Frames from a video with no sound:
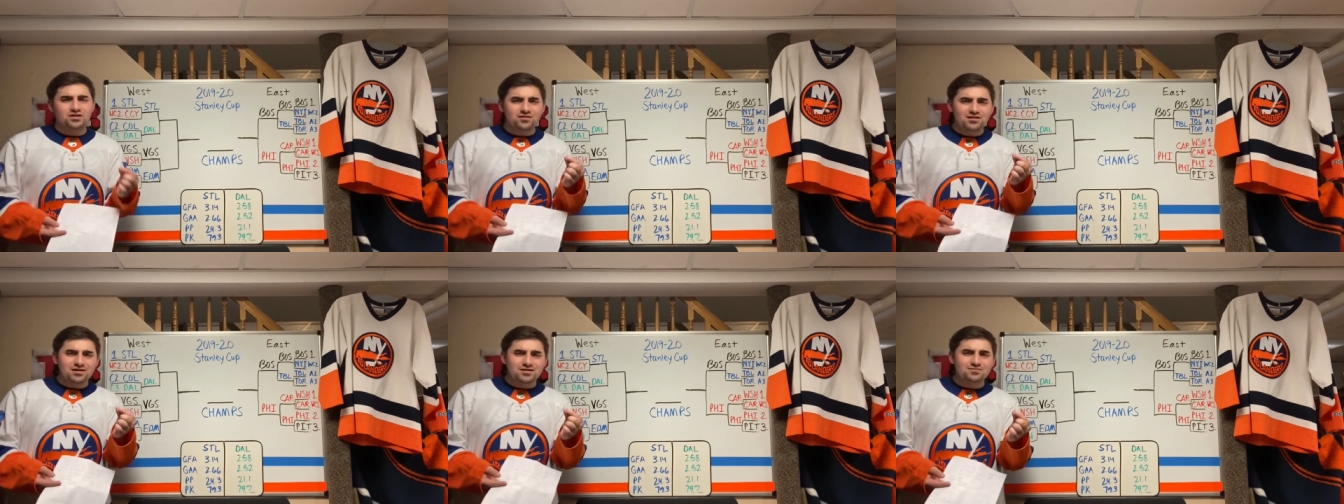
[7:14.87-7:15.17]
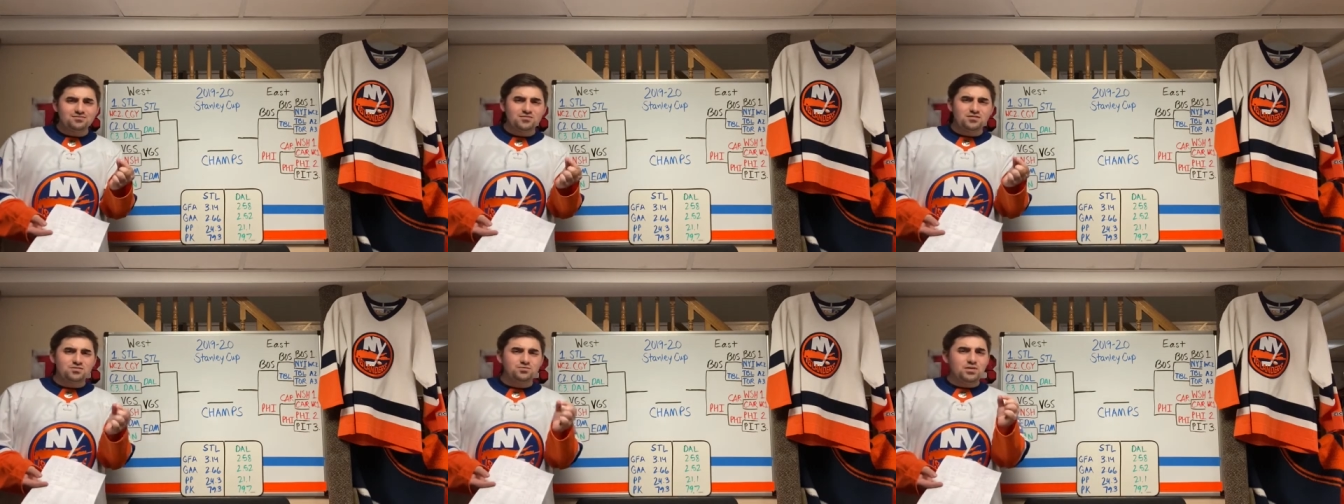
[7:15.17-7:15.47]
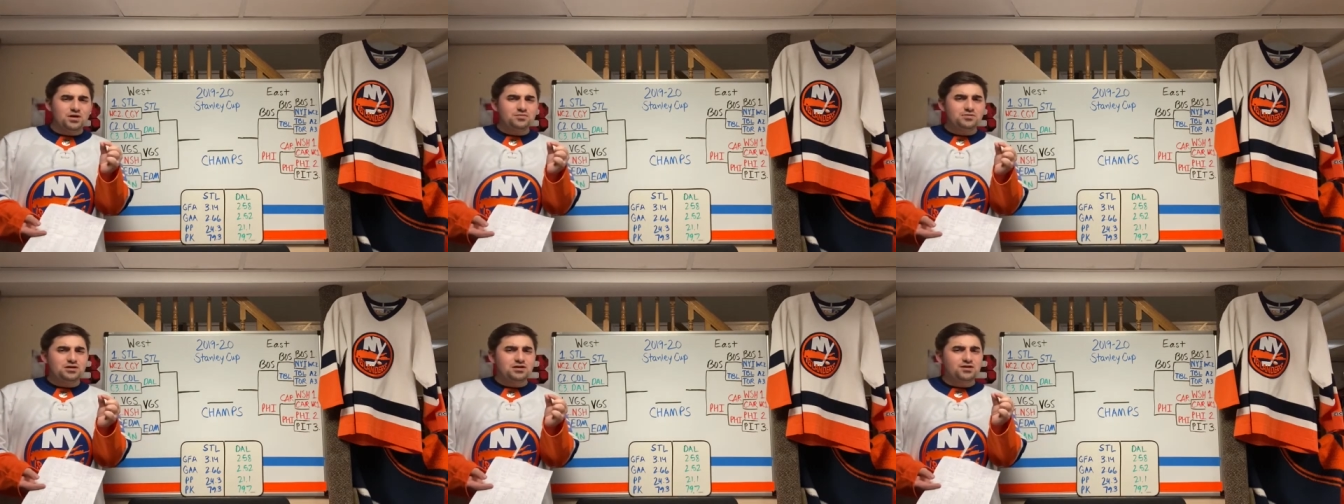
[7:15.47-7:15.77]
I'm going to
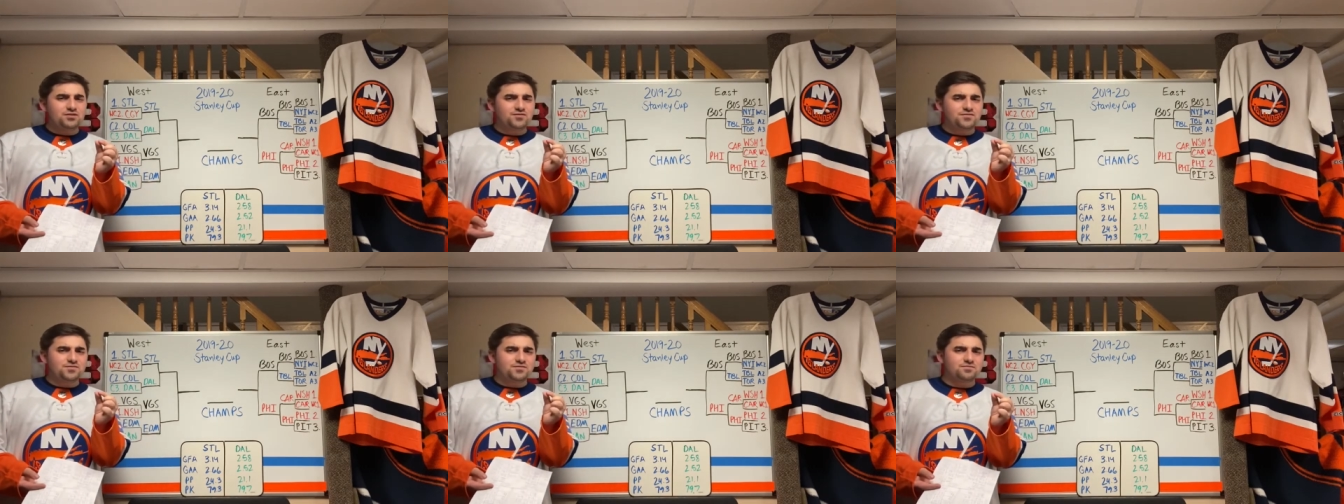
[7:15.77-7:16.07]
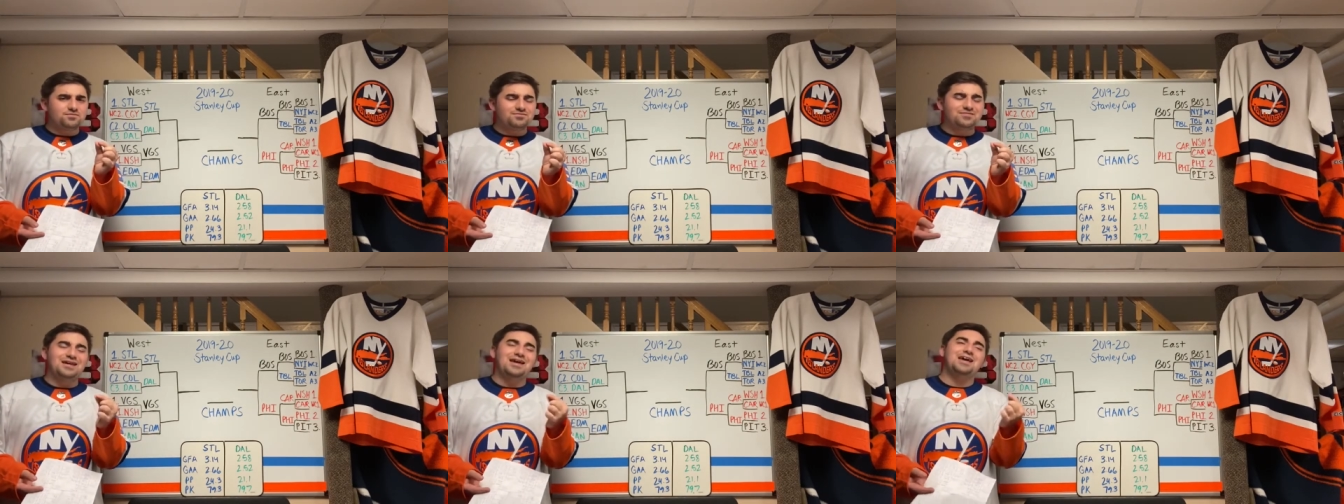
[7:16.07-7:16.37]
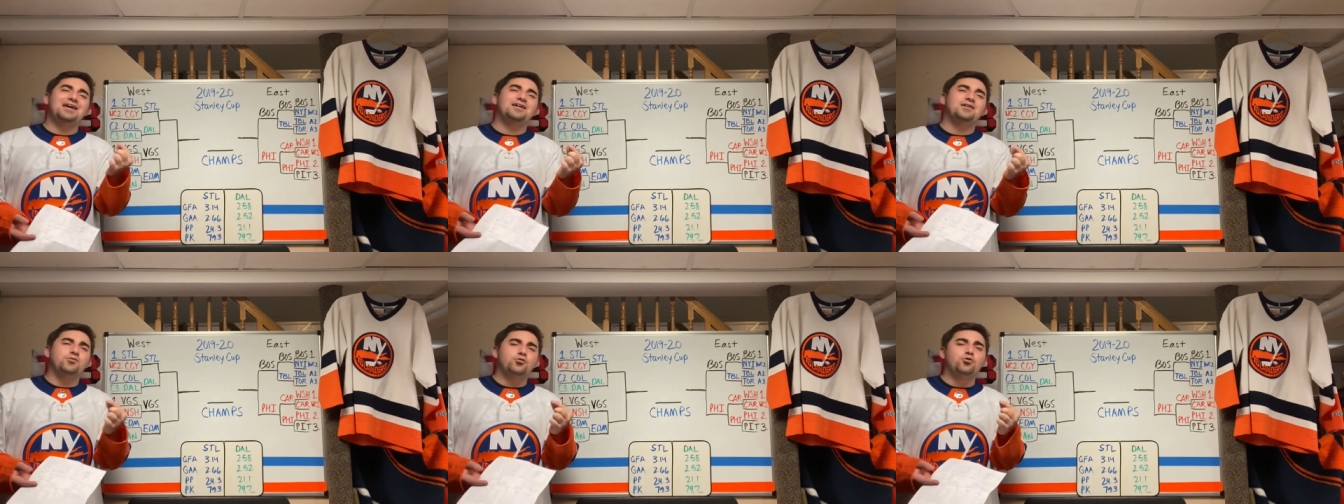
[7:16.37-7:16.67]
maybe give
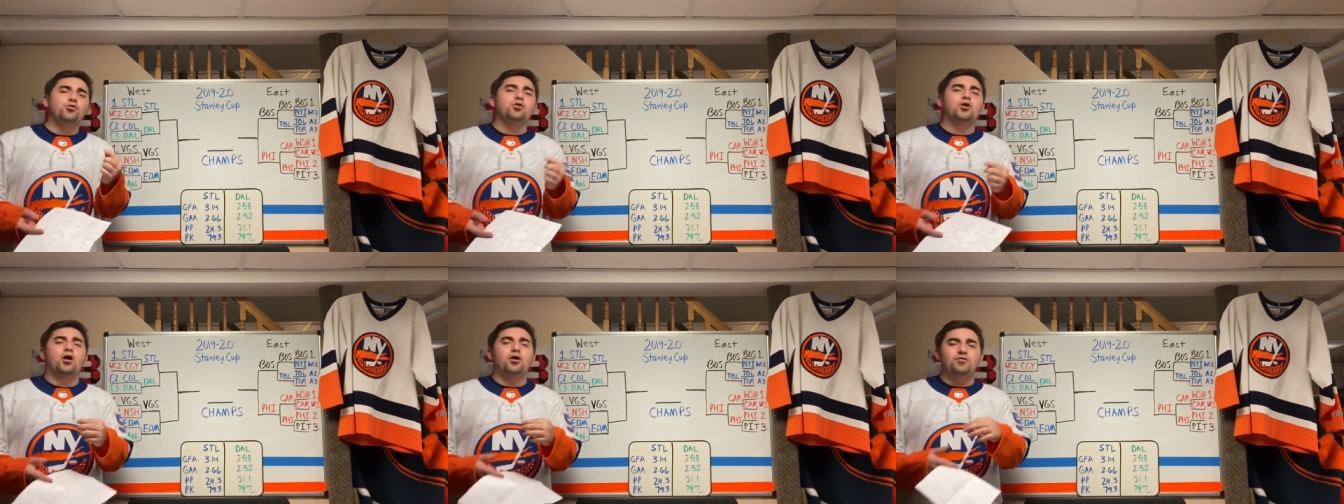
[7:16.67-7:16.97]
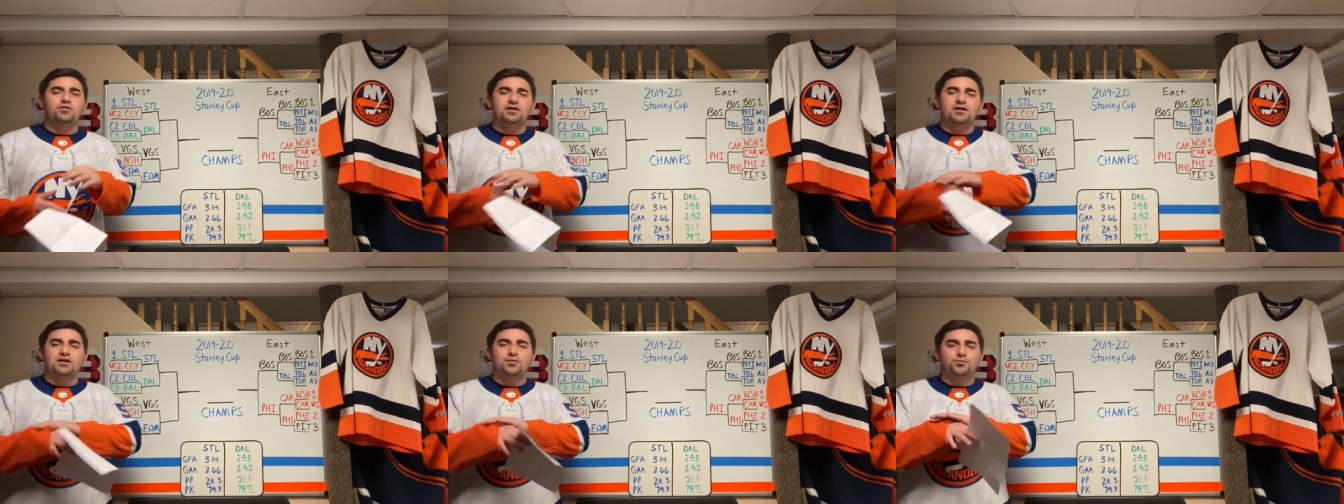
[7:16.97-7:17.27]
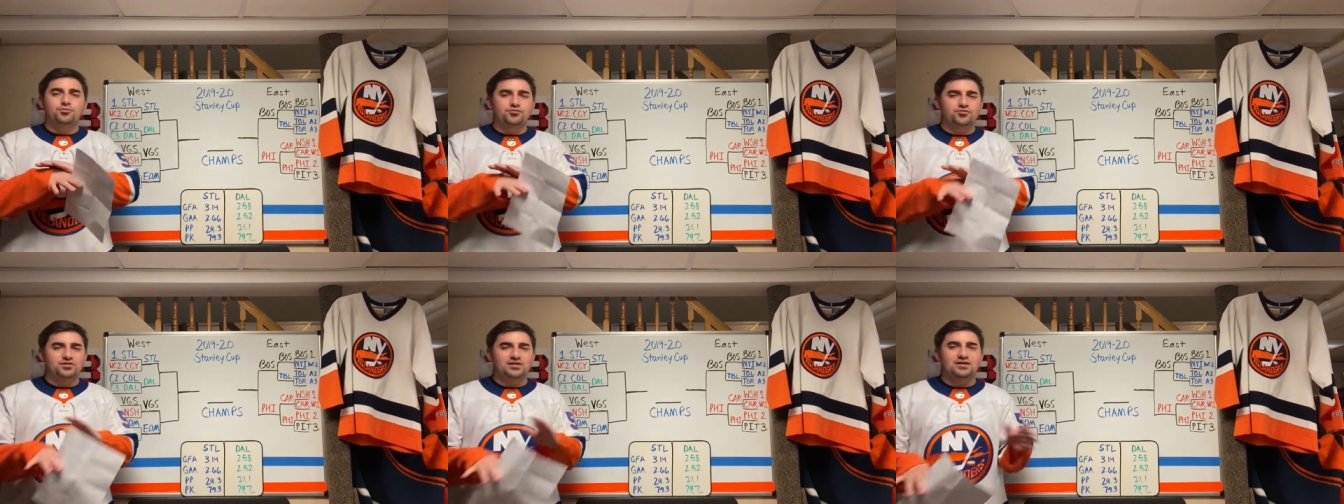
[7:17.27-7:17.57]
we'll call it a
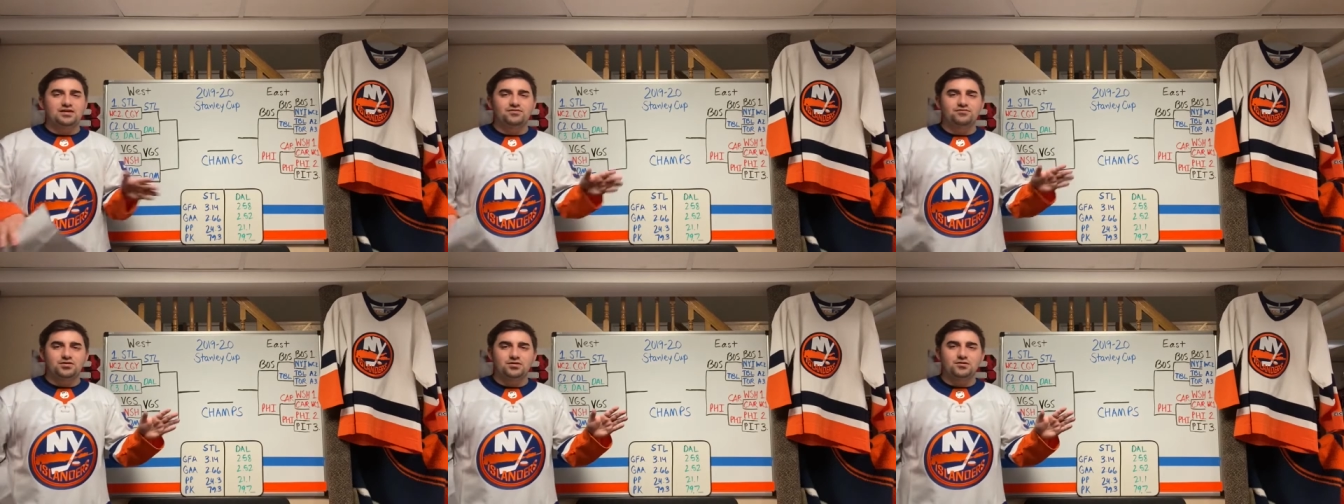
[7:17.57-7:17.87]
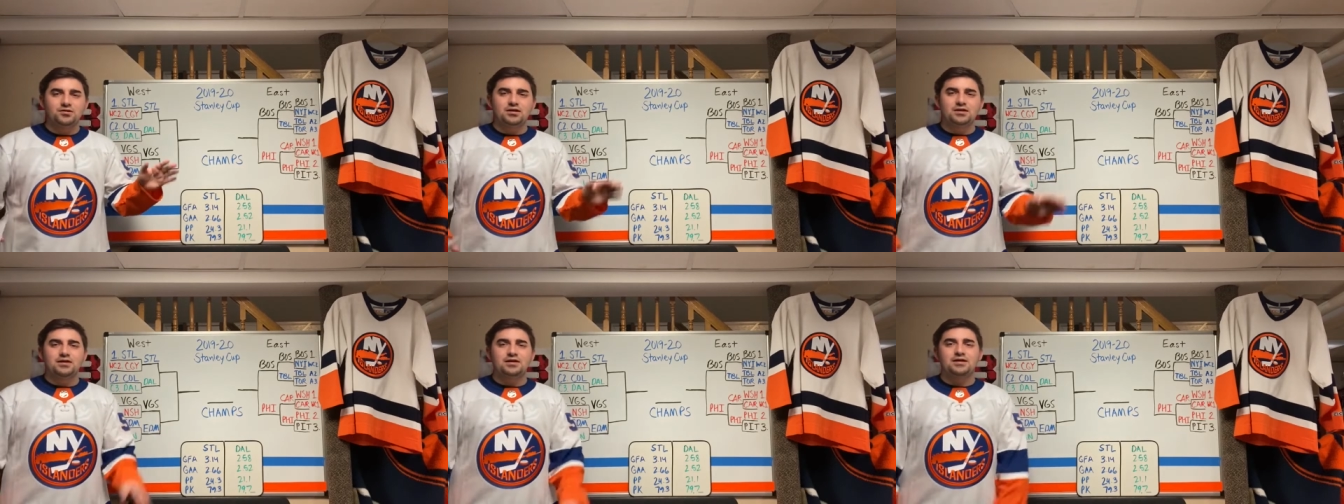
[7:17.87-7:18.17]
complete even